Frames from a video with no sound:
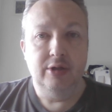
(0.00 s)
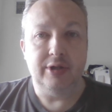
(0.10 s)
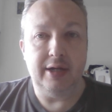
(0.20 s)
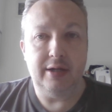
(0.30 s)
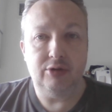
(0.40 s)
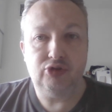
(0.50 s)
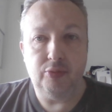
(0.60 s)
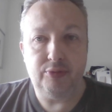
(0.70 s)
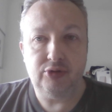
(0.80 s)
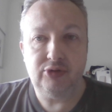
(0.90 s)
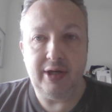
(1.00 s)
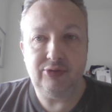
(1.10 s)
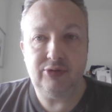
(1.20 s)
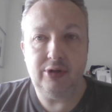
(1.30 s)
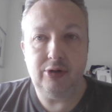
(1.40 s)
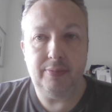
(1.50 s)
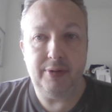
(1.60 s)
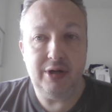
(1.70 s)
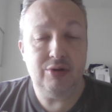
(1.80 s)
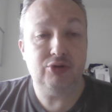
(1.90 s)
The edit is so precise that it
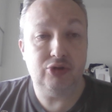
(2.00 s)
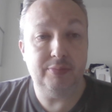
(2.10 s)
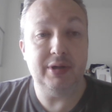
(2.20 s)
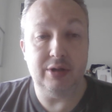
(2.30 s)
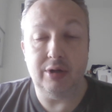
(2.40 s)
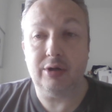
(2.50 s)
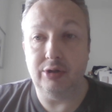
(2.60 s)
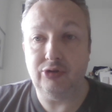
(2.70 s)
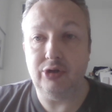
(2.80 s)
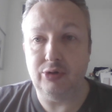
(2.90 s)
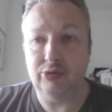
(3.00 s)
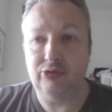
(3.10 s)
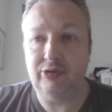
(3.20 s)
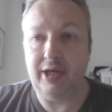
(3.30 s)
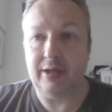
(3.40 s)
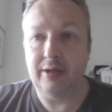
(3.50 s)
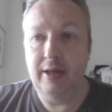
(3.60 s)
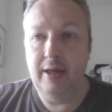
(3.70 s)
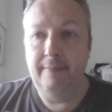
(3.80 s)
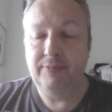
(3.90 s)
appears to be a continuous take,
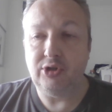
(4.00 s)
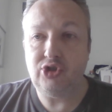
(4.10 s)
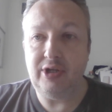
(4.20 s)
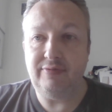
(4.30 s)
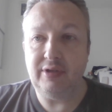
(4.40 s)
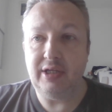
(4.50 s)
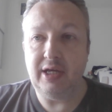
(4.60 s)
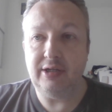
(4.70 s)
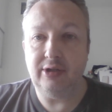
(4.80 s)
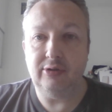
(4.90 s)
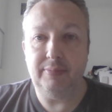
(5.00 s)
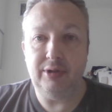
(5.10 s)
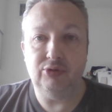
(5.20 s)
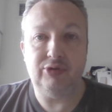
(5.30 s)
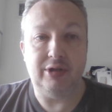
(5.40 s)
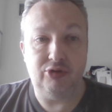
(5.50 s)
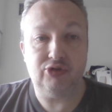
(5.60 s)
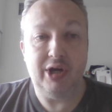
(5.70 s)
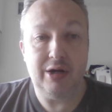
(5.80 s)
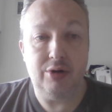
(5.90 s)
achieving the ending Beatles had
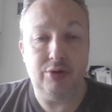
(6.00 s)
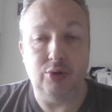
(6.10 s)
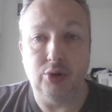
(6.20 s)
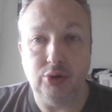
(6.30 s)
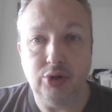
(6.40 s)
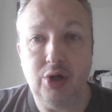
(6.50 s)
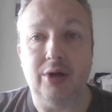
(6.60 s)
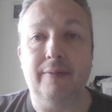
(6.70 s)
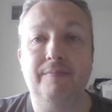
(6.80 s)
desired all along.